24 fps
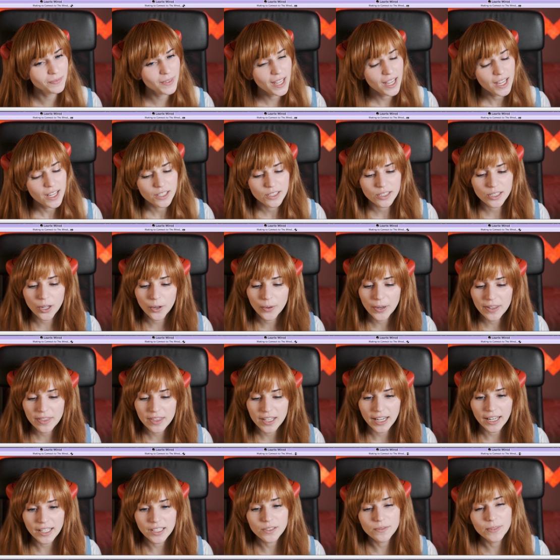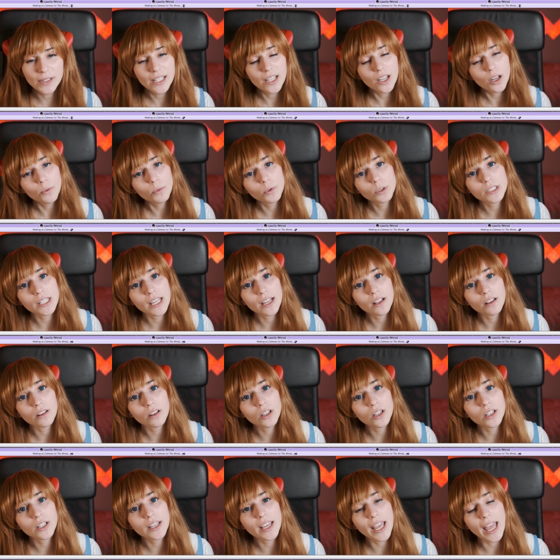So in the next video, we'll take a
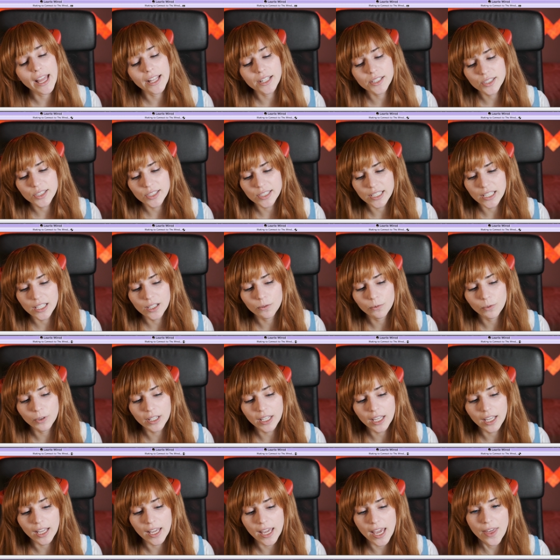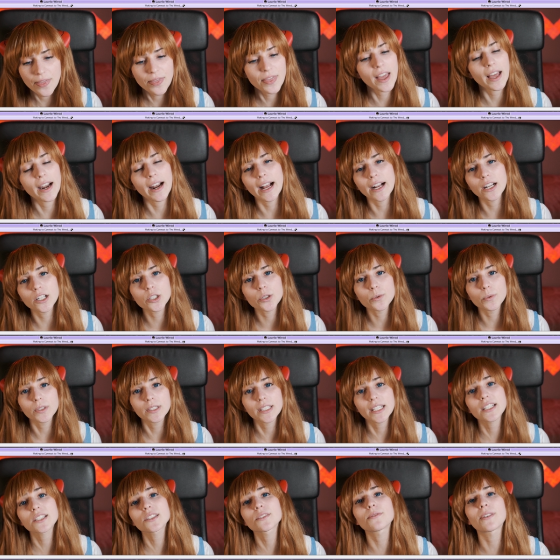look and see if we can get that actual
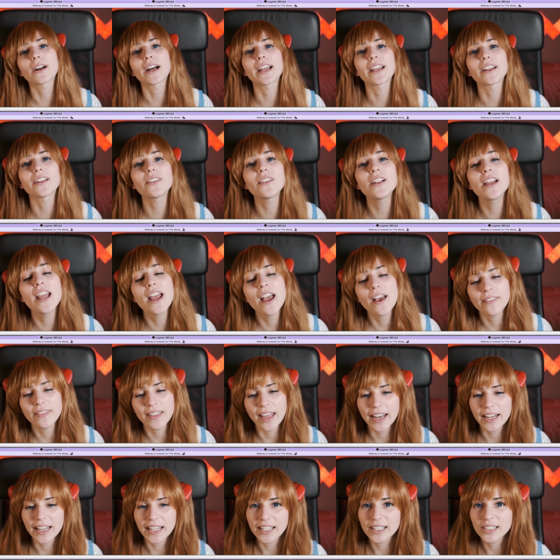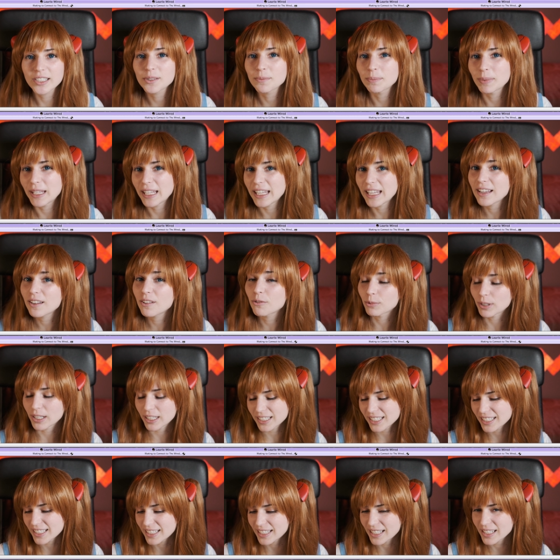Dex file that is being written
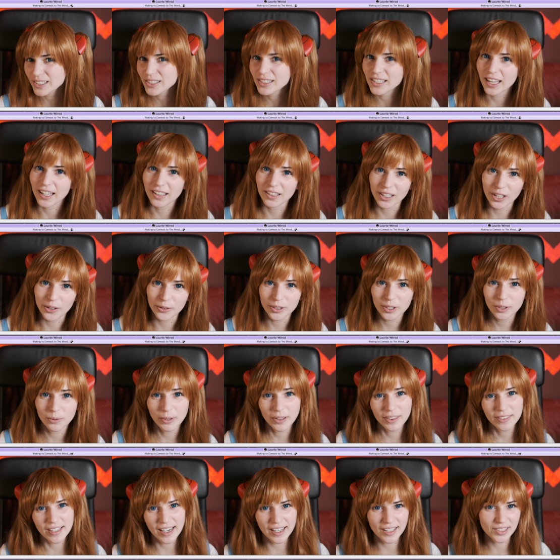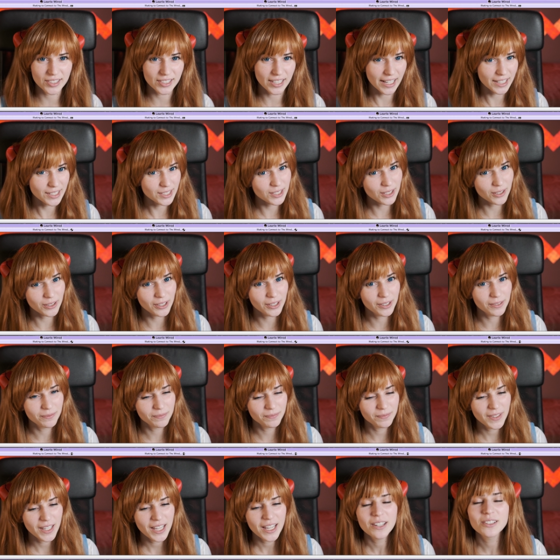to disk and loaded with Dex class loader.
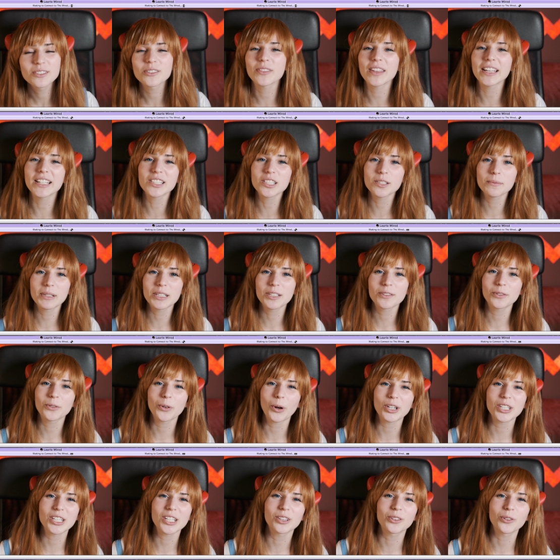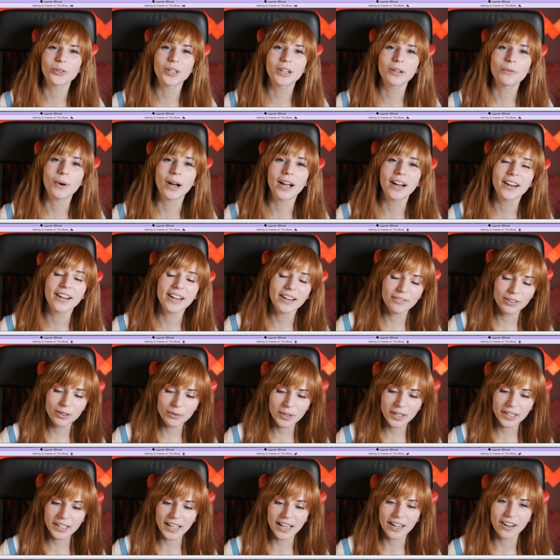So thanks so much for watching Lori Wired, everyone,
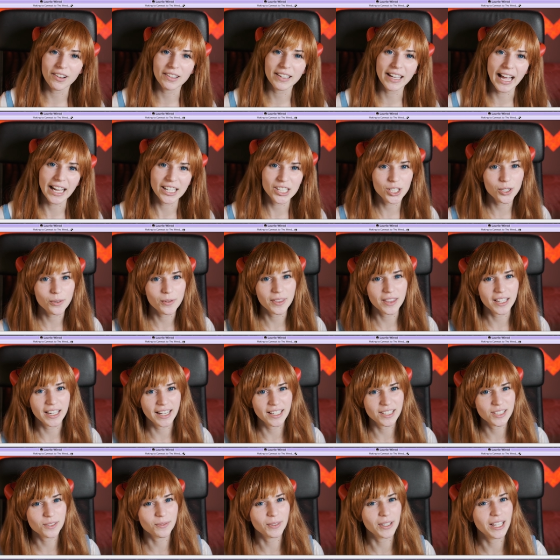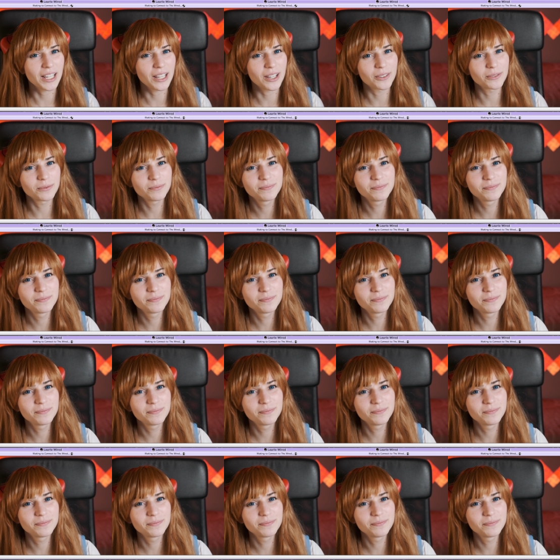and I'll catch you in the next video.